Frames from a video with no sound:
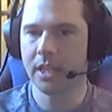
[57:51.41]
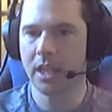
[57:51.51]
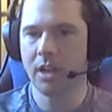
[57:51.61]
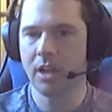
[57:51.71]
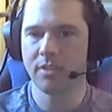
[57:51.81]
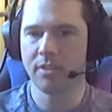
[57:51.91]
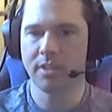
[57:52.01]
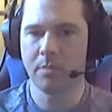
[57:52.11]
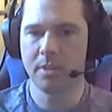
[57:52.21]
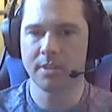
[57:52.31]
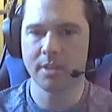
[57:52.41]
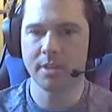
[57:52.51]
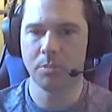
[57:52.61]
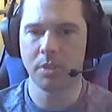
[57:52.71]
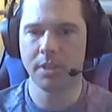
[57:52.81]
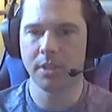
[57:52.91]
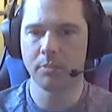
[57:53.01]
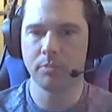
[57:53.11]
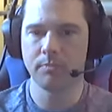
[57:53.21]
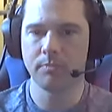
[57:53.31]
and you have a team inside the building,
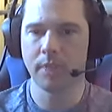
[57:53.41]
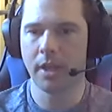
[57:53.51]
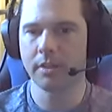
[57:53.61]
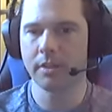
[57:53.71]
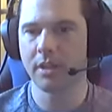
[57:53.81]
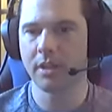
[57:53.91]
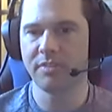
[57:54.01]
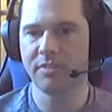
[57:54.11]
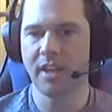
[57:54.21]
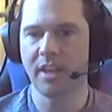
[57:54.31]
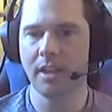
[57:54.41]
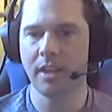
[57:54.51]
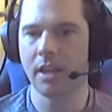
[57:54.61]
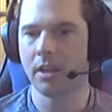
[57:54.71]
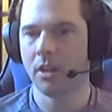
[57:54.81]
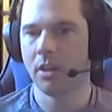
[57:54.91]
like kind of defending it,